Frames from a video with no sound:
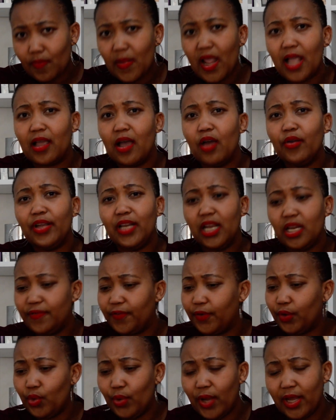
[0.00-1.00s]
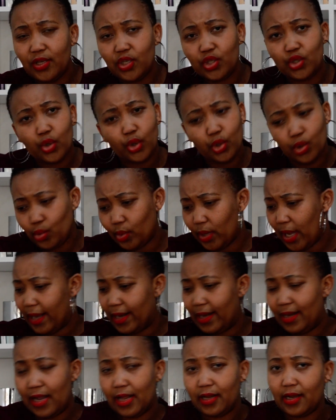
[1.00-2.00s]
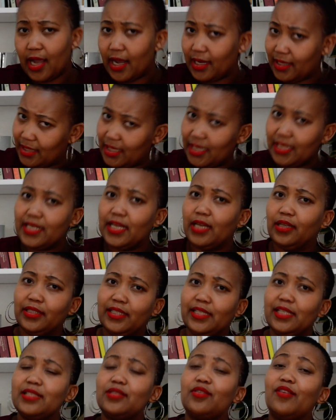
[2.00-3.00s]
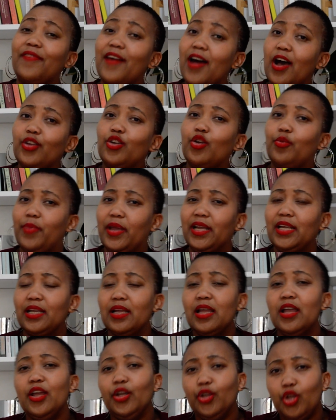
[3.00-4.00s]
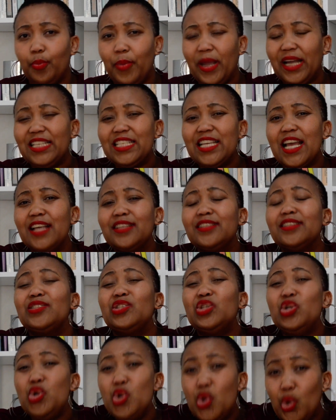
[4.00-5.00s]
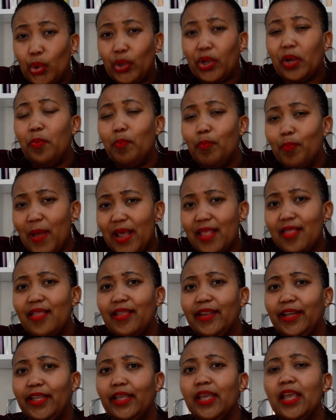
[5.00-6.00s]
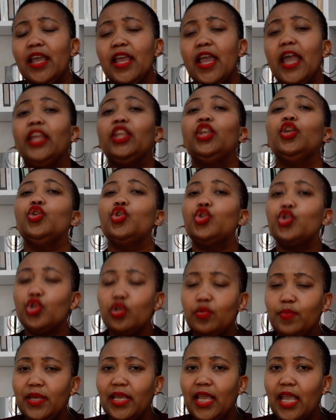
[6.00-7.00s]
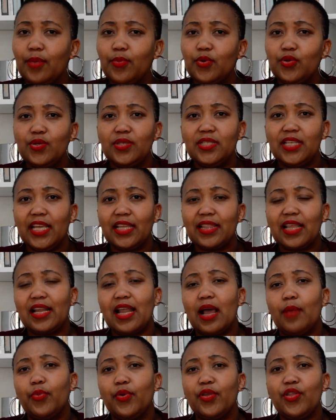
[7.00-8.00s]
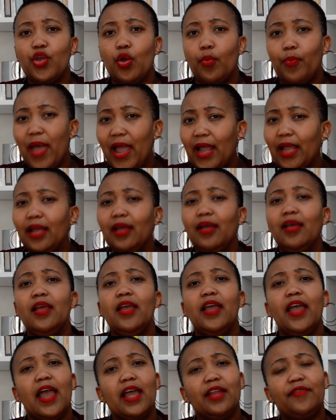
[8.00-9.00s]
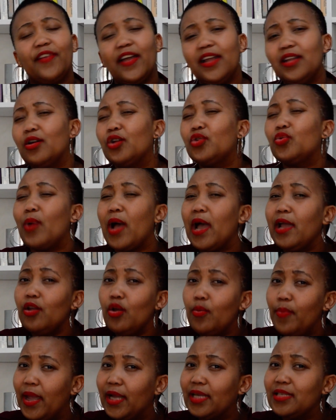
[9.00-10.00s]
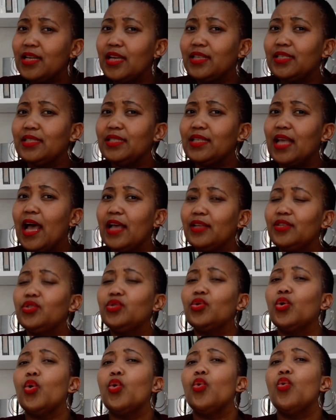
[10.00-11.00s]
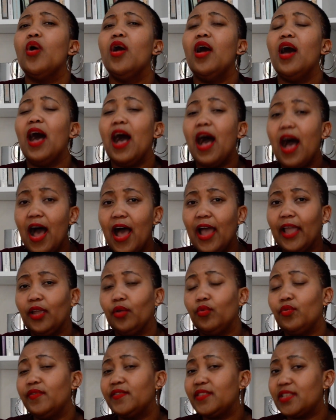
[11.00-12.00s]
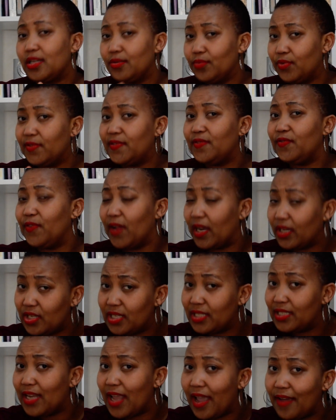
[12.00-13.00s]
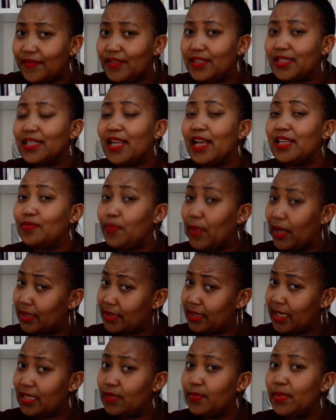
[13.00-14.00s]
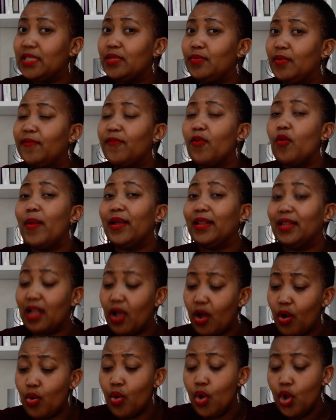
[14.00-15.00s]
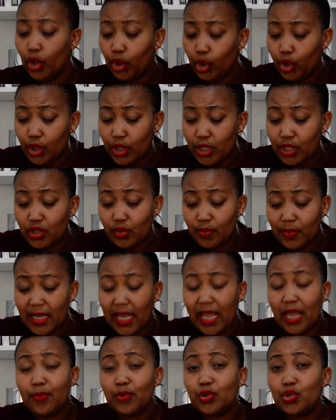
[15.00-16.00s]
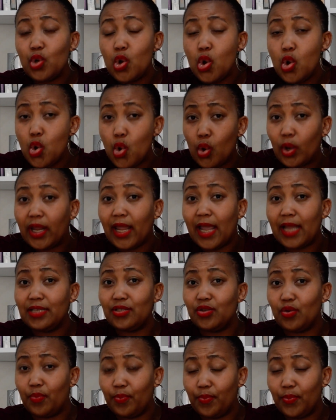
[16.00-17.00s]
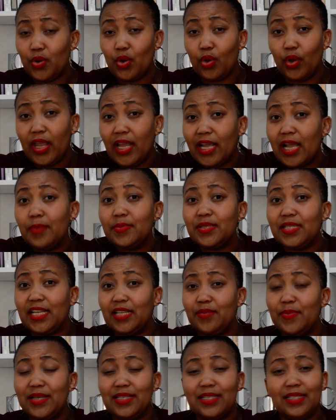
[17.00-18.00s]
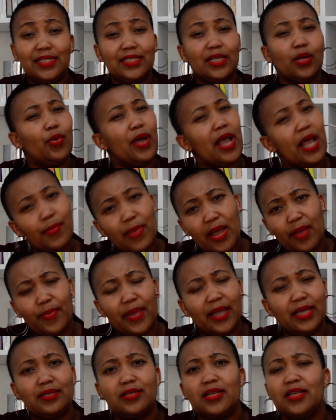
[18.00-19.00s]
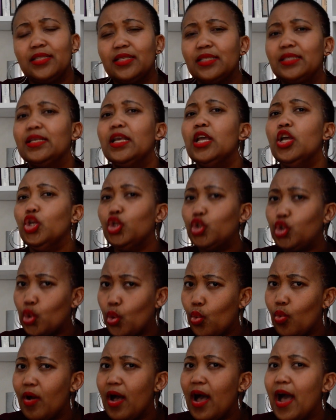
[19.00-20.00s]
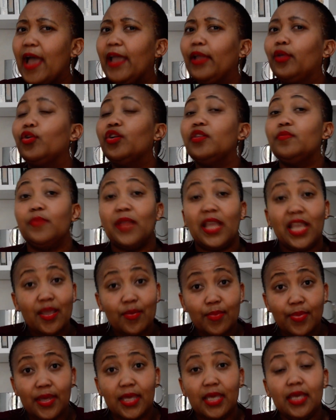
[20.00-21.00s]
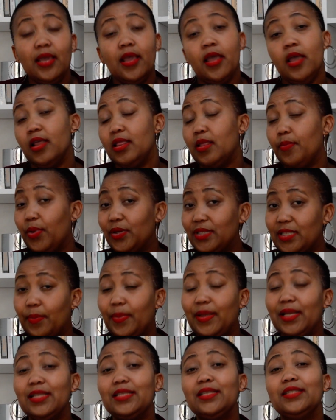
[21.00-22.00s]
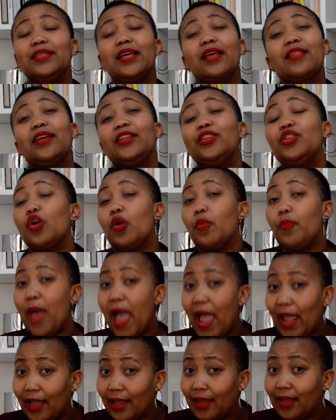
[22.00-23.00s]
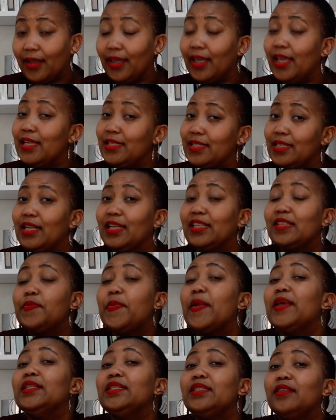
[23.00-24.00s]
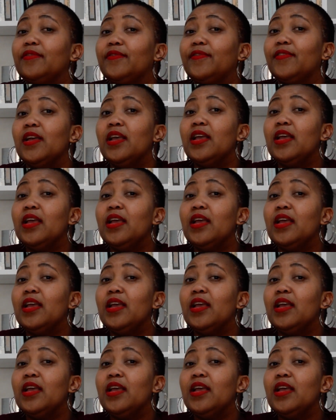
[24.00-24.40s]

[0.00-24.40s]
calculate for you and show you a detailed list of how your bank charges look monthly, and you should be able to take that up with your bank and find out why your bank charges are so high. We actually have discussed bank statements before, but now you need to be able to look at your income statement and say, why are my bank charges so high? Could maybe the possibilities are that your bank is an expensive